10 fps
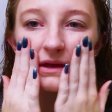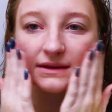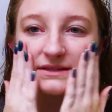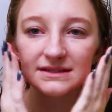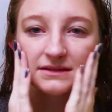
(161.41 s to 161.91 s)

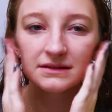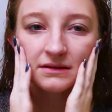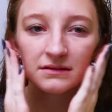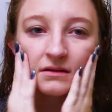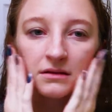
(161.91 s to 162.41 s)
It is
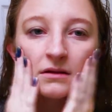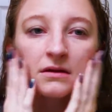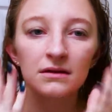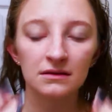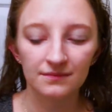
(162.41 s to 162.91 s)

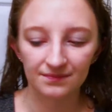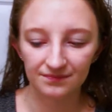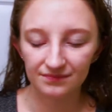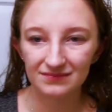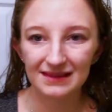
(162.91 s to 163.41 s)

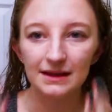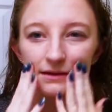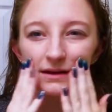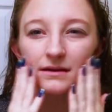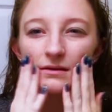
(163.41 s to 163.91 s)
like,
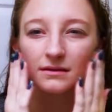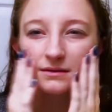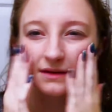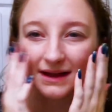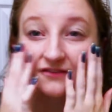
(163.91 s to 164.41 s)

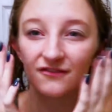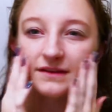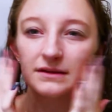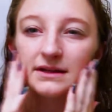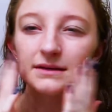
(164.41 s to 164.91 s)
I can
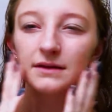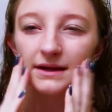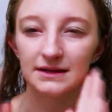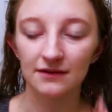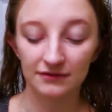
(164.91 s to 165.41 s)
feel it.
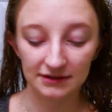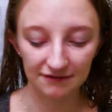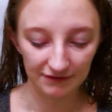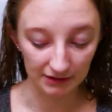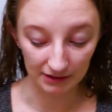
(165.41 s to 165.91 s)
I can
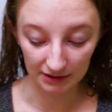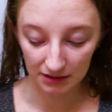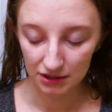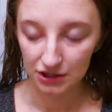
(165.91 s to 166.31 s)
definitely feel it.